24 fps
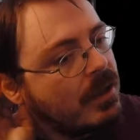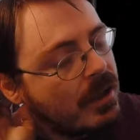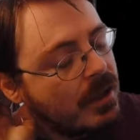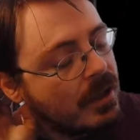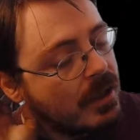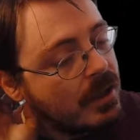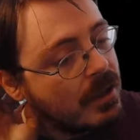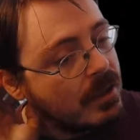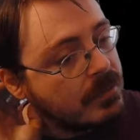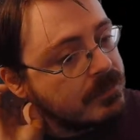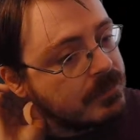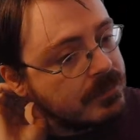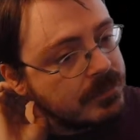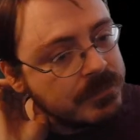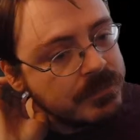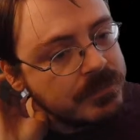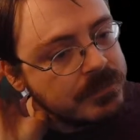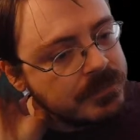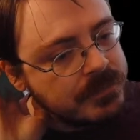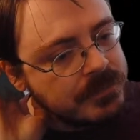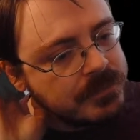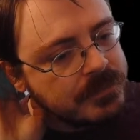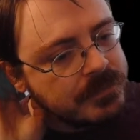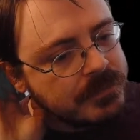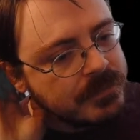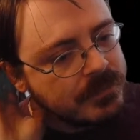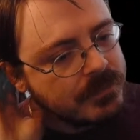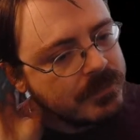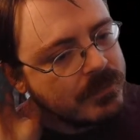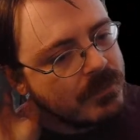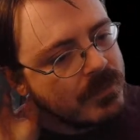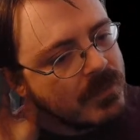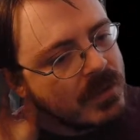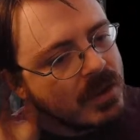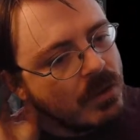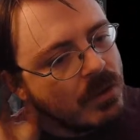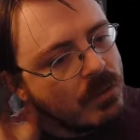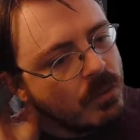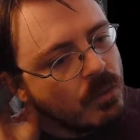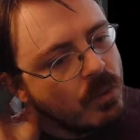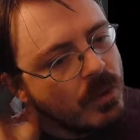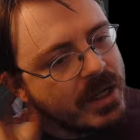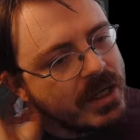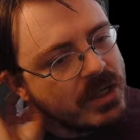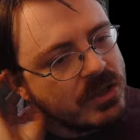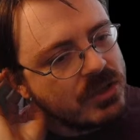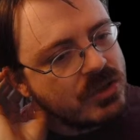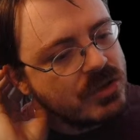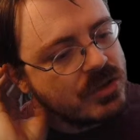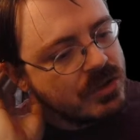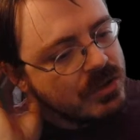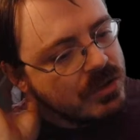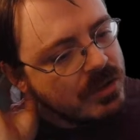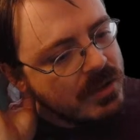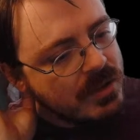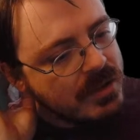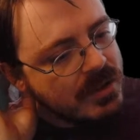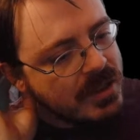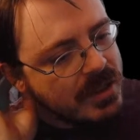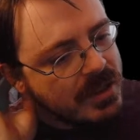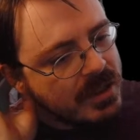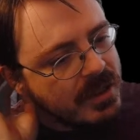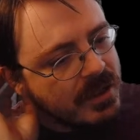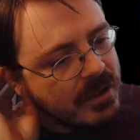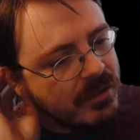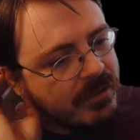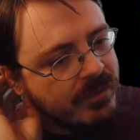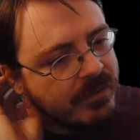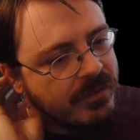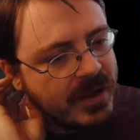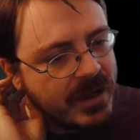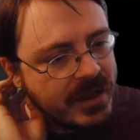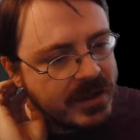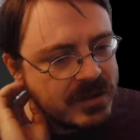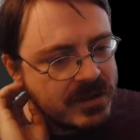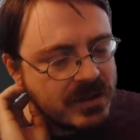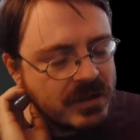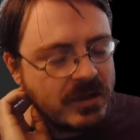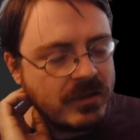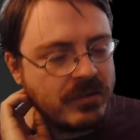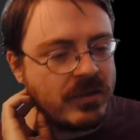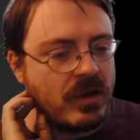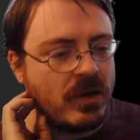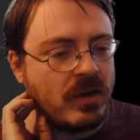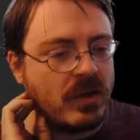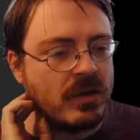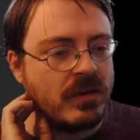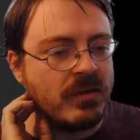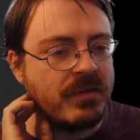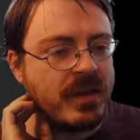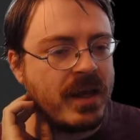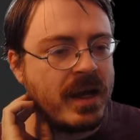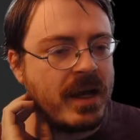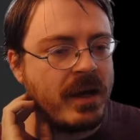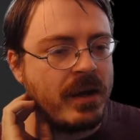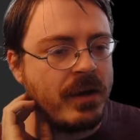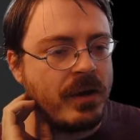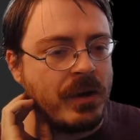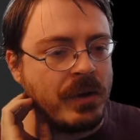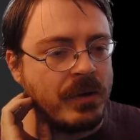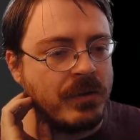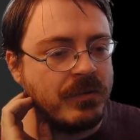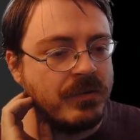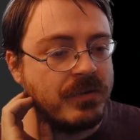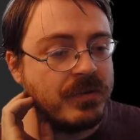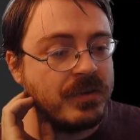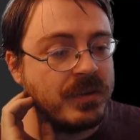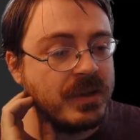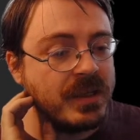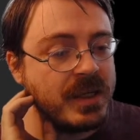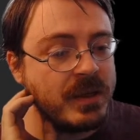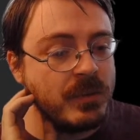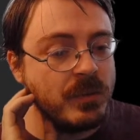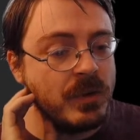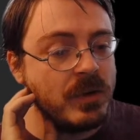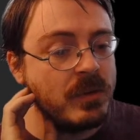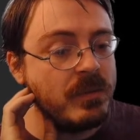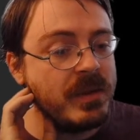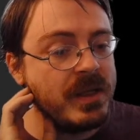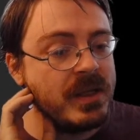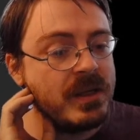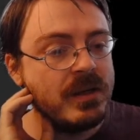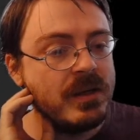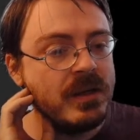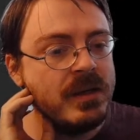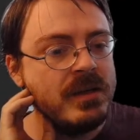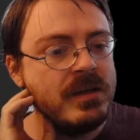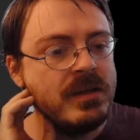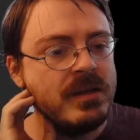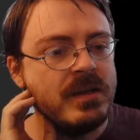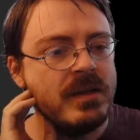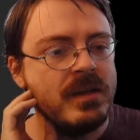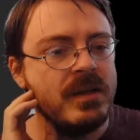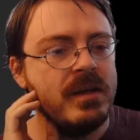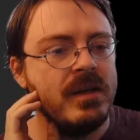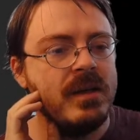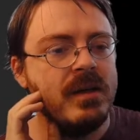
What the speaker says: Um, which the effect of all of that hopefully will be good,